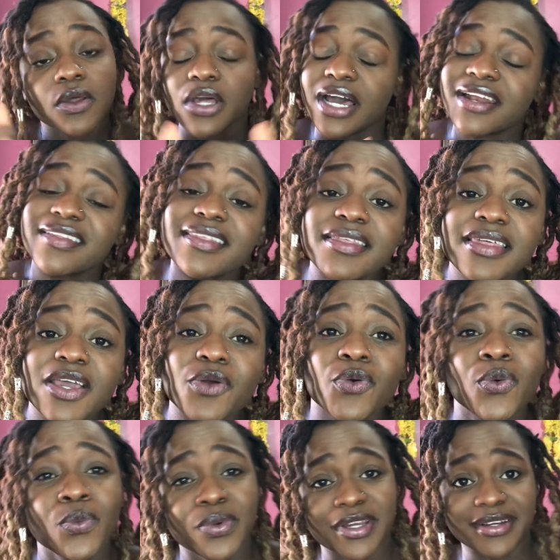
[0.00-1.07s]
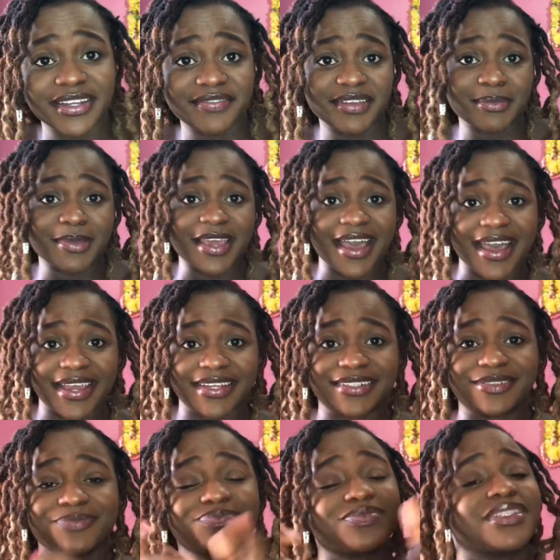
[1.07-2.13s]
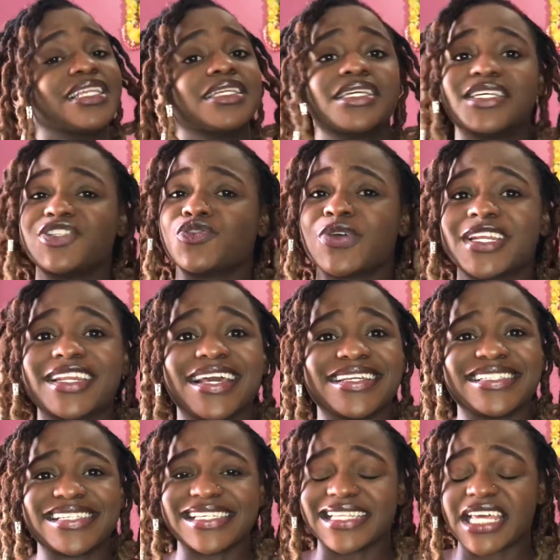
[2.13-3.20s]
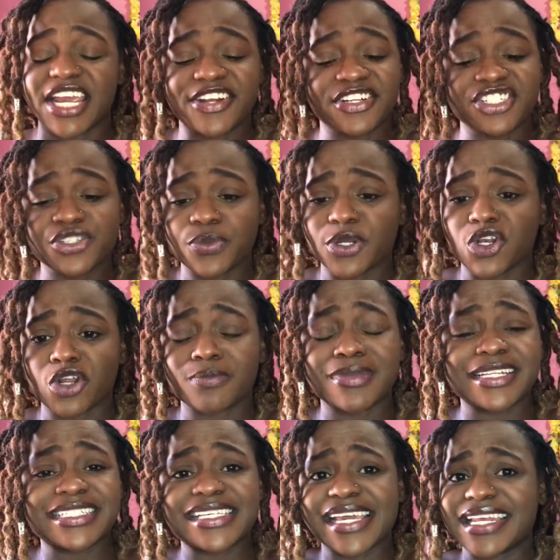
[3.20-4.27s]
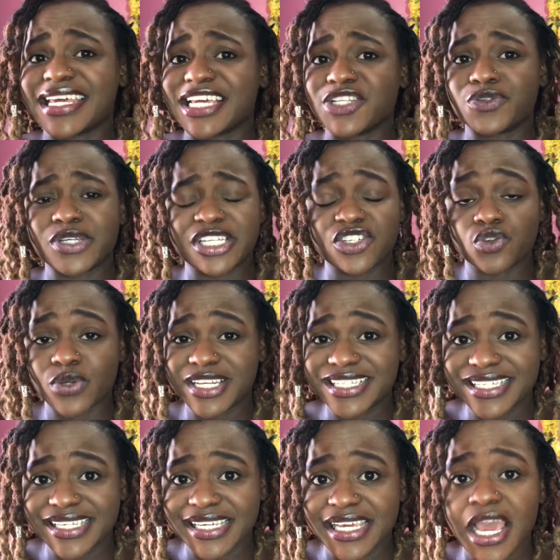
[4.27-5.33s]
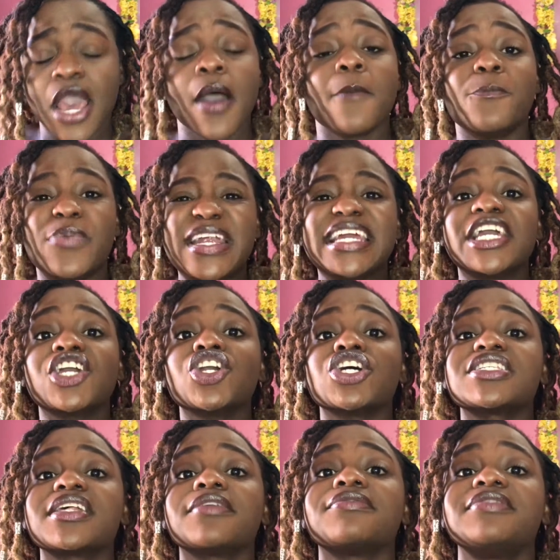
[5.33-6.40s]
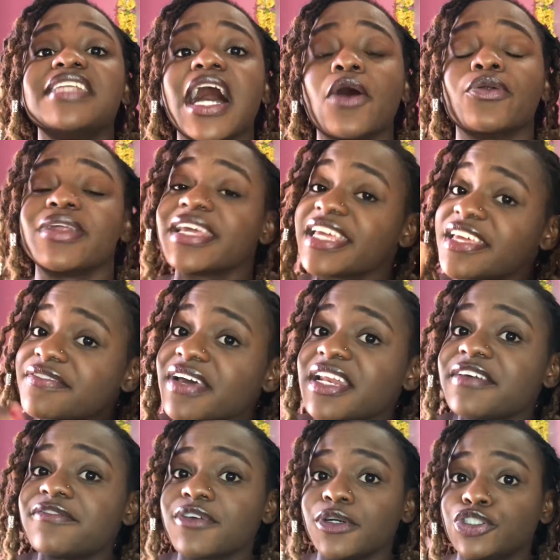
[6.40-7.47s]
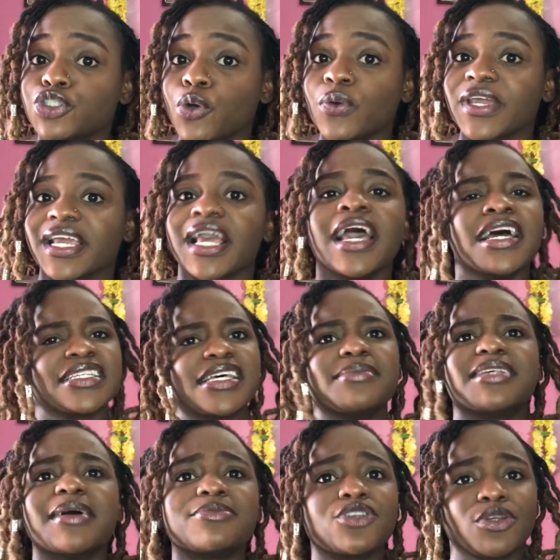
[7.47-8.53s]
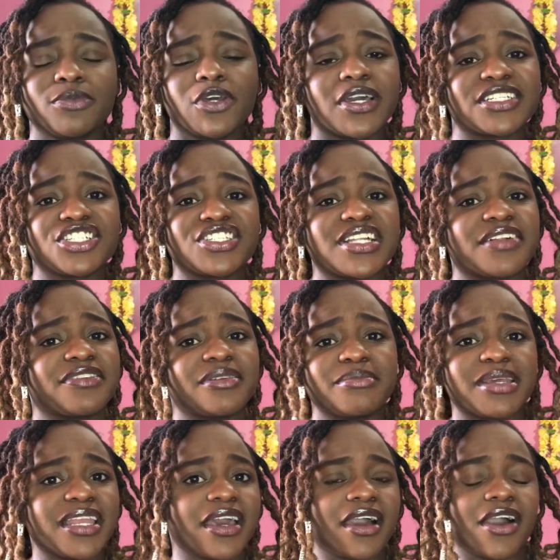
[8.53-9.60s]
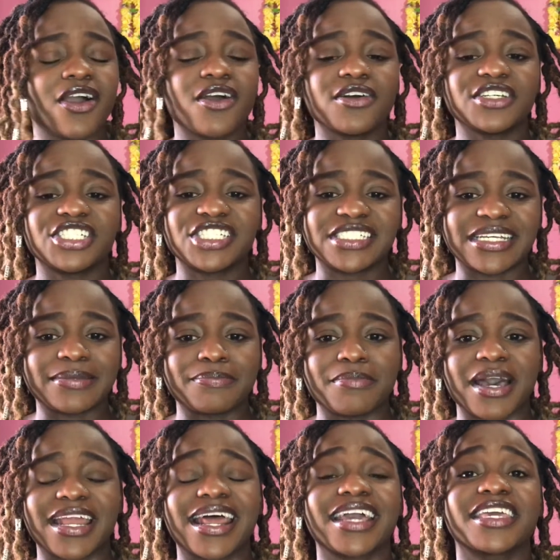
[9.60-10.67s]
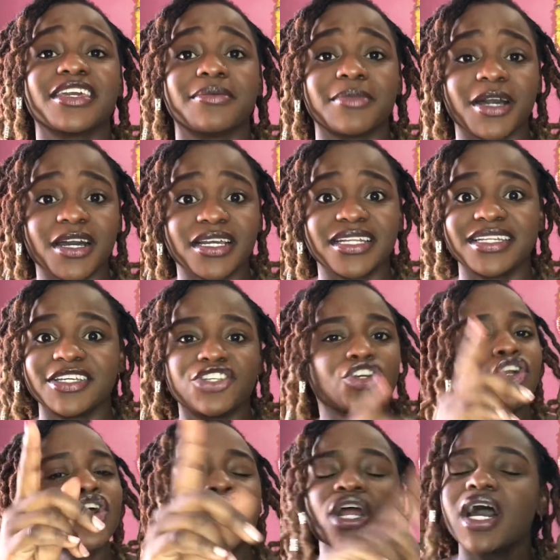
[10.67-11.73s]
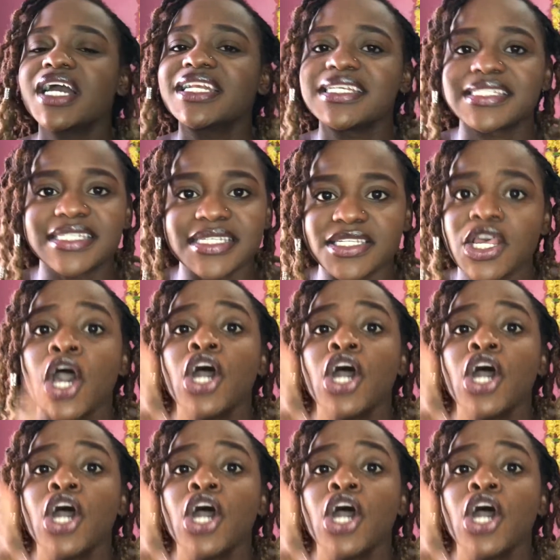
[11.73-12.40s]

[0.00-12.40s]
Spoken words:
another thing we are leaving behind in 2019, the energy we're not maintaining in 2020, bringing yourself down, even if you're joking. Sometimes you look at yourself and be like, oh shit, man, Aki, I'm ugly. You're not ugly, sis.